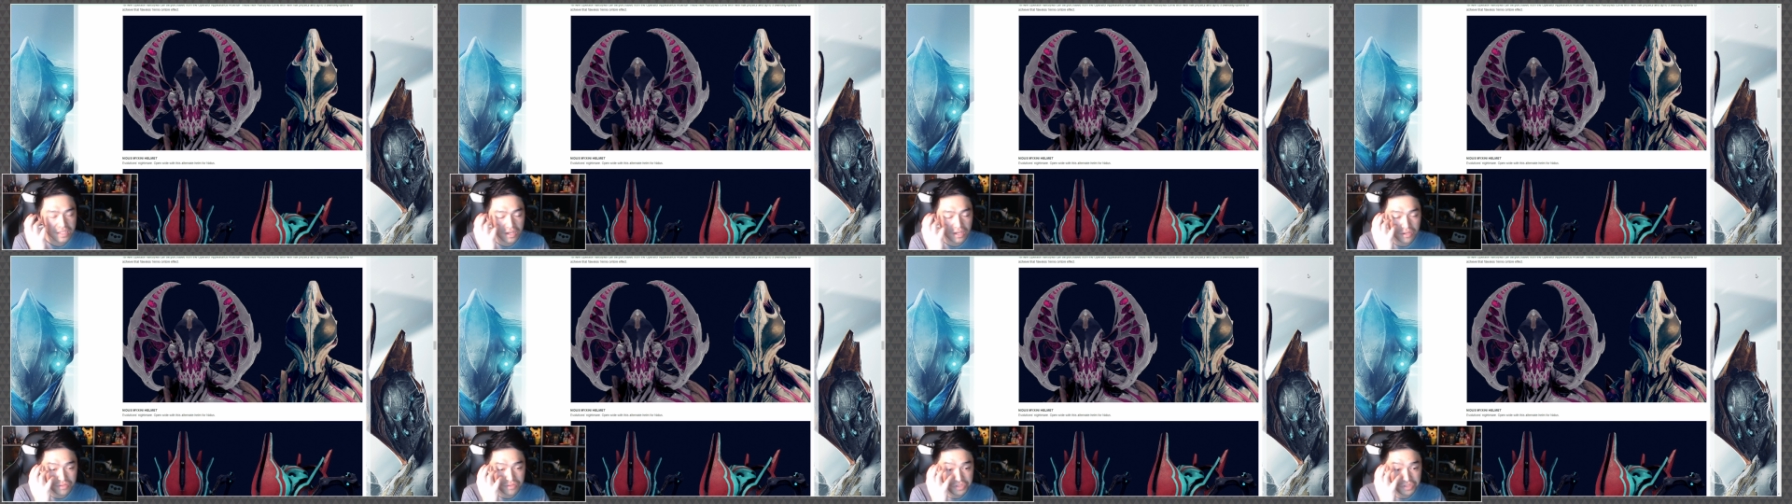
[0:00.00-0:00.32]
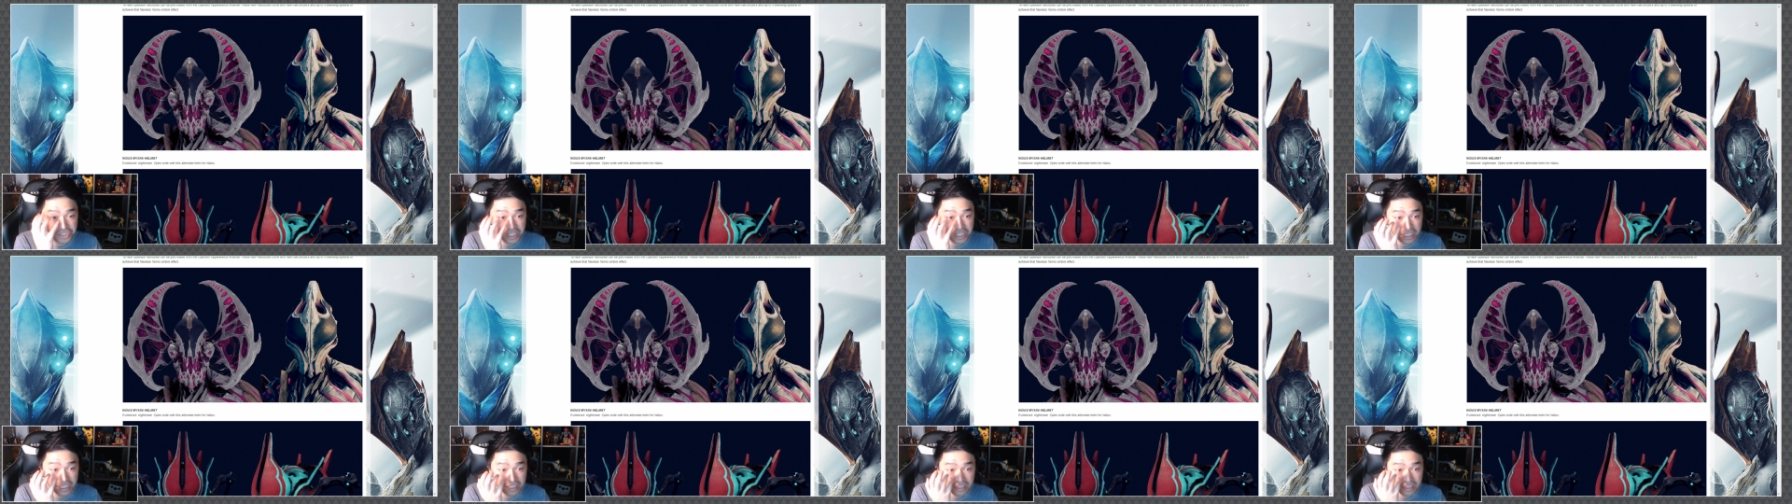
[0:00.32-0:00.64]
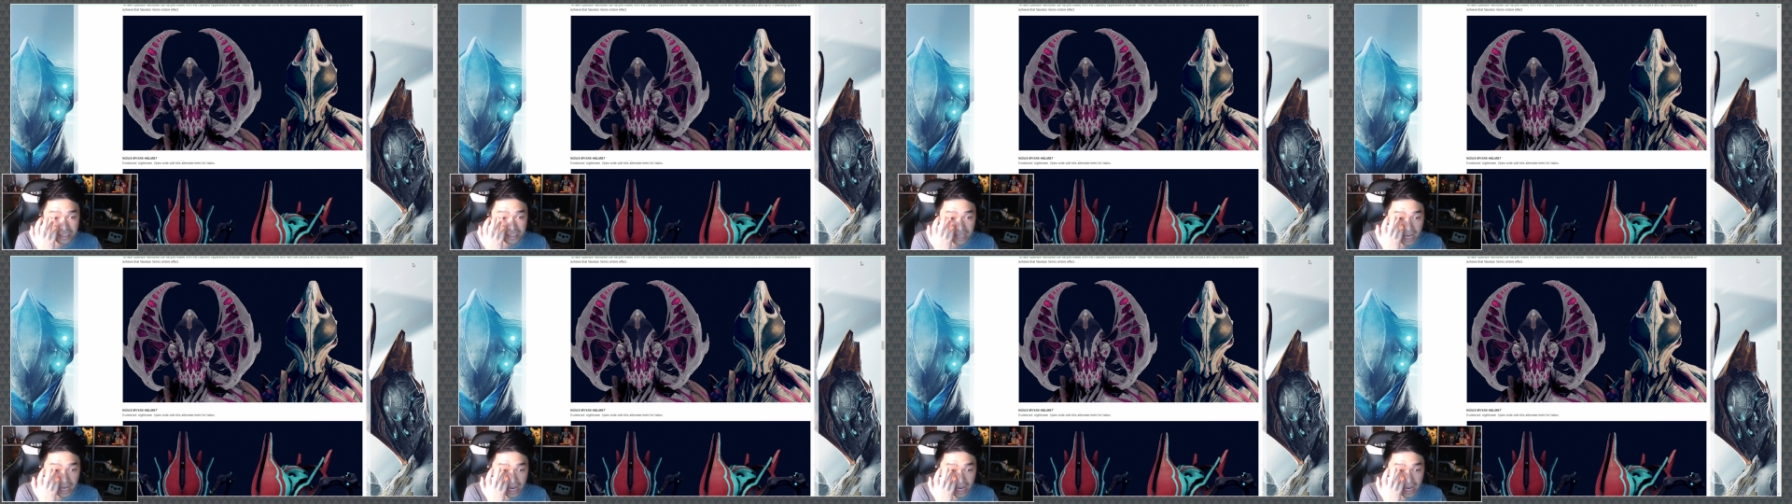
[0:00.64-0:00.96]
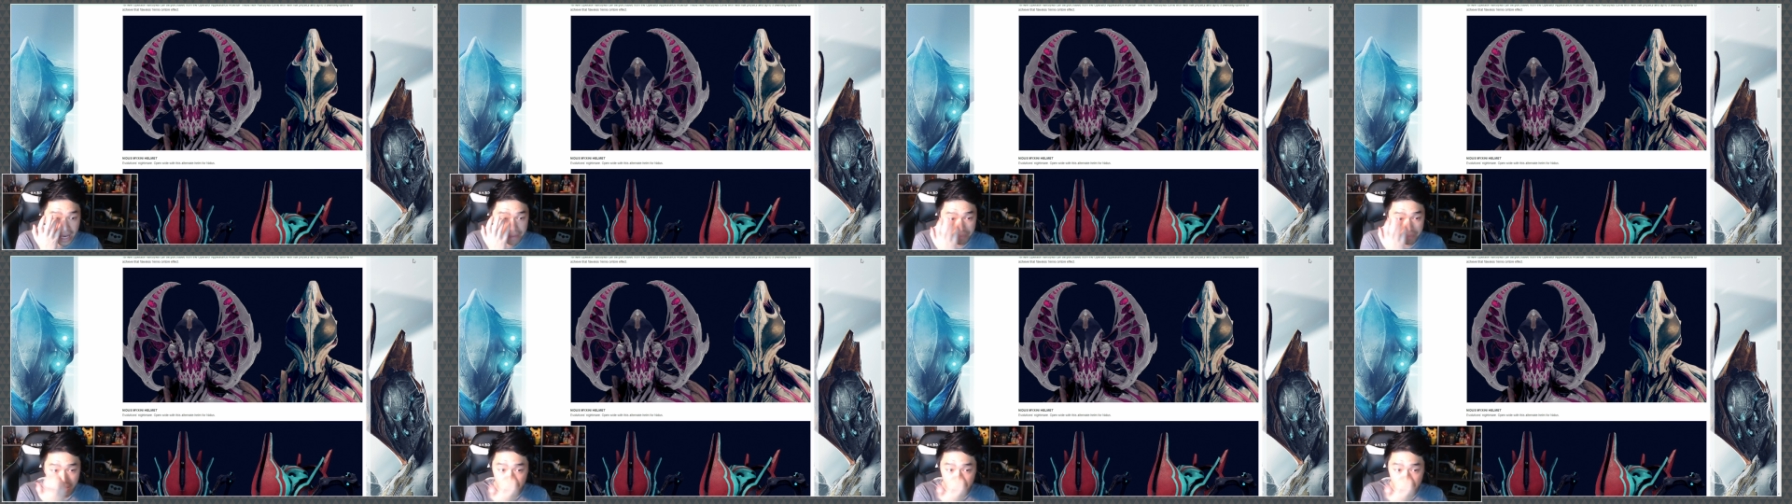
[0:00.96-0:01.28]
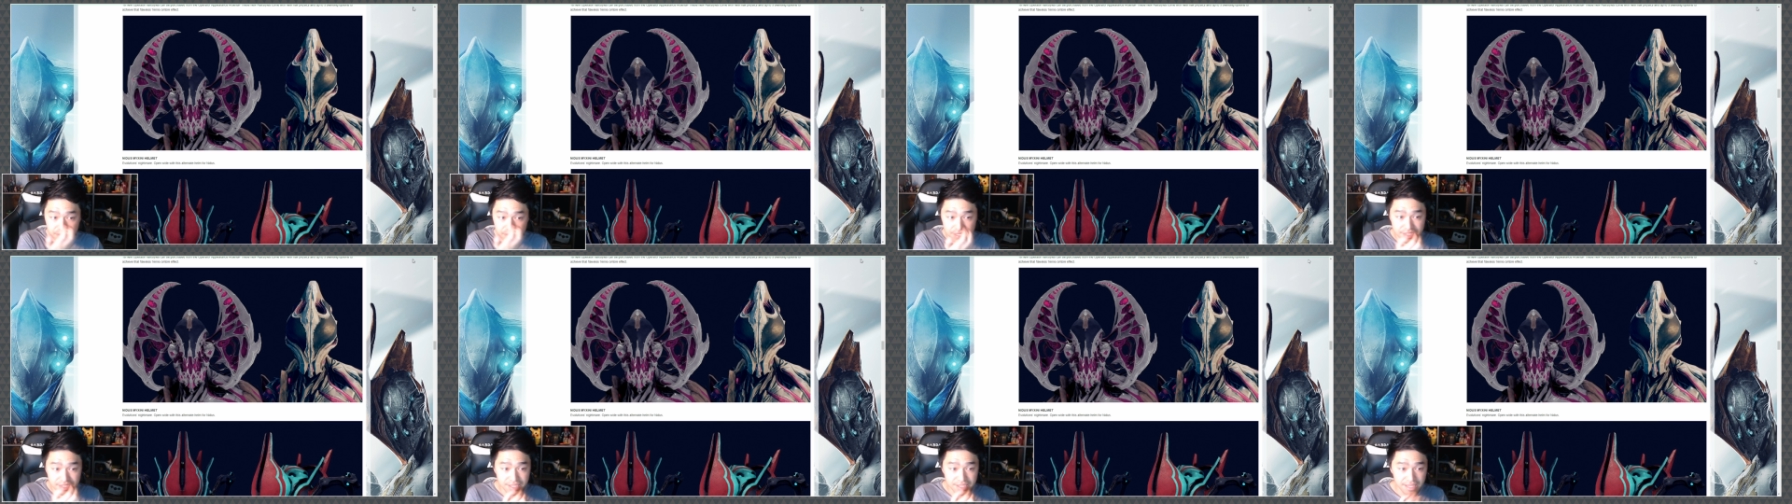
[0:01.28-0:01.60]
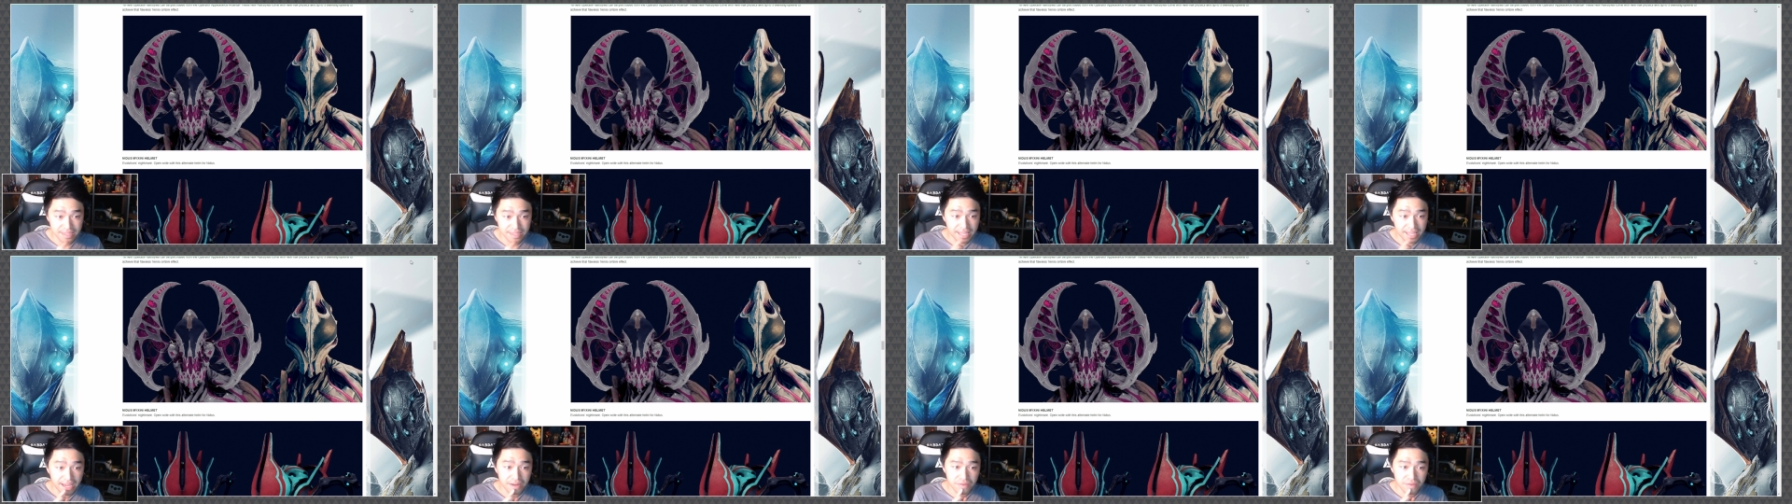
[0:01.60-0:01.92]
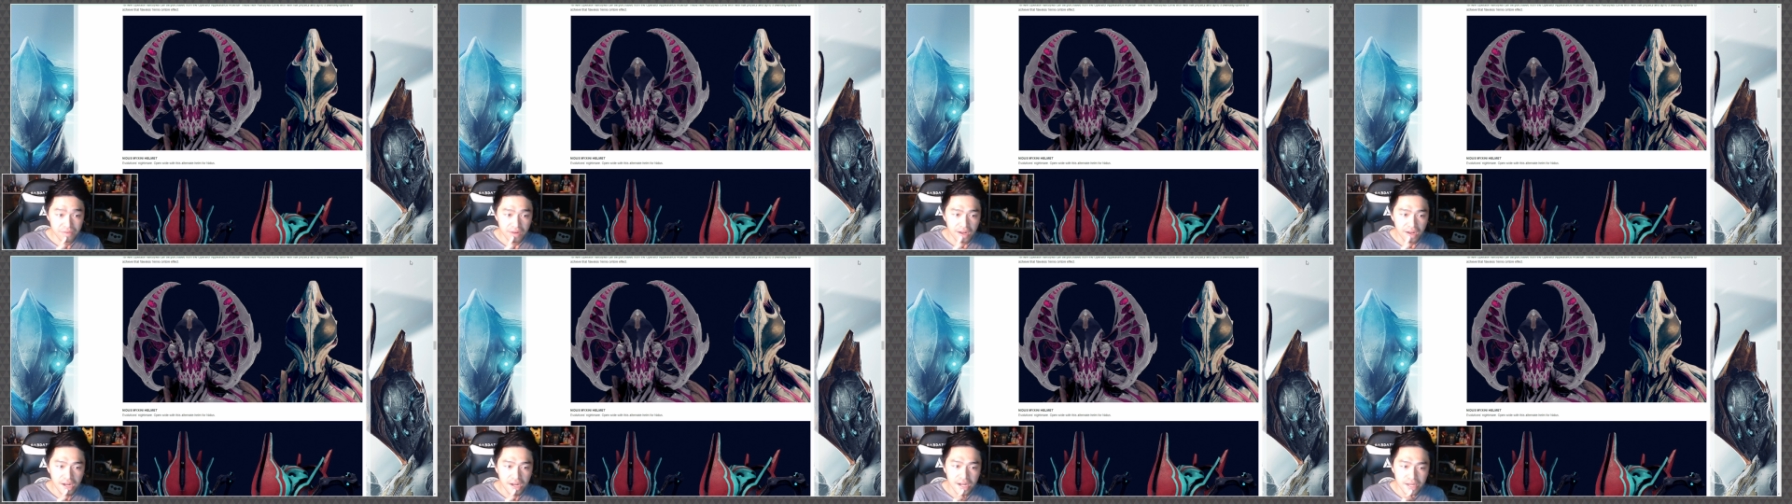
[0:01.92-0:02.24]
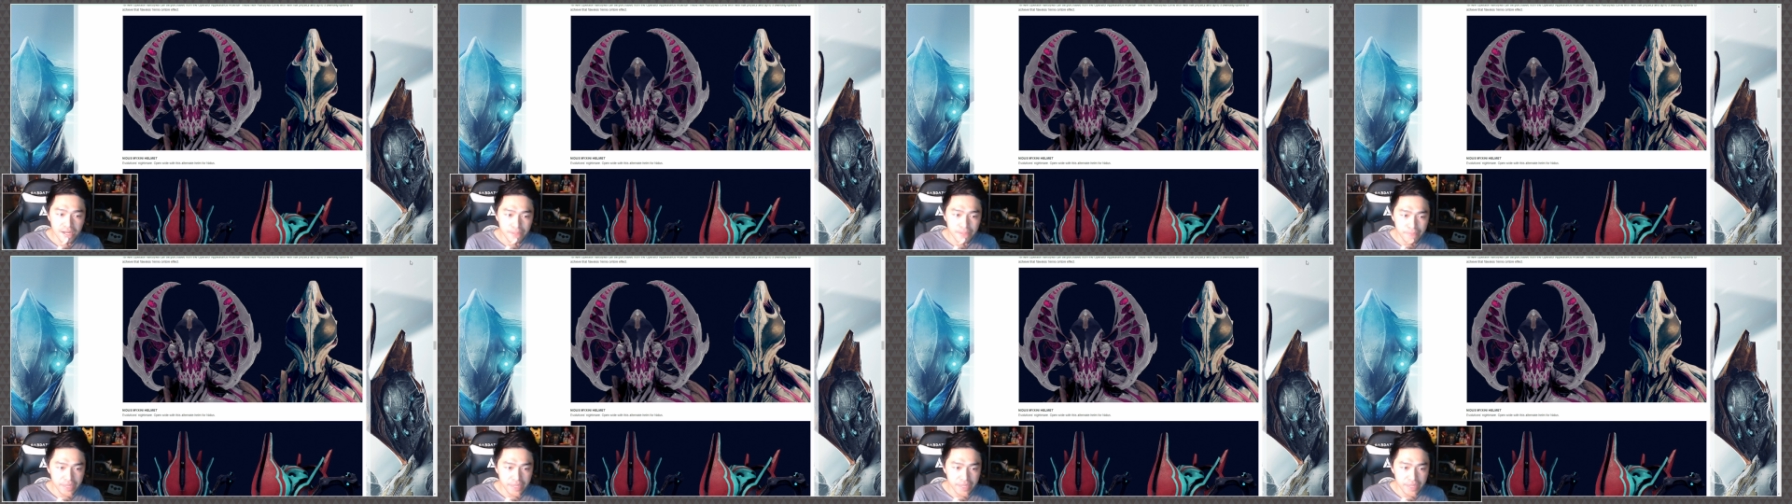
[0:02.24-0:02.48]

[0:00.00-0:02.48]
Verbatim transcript: Oh, geez, I probably said that wrong,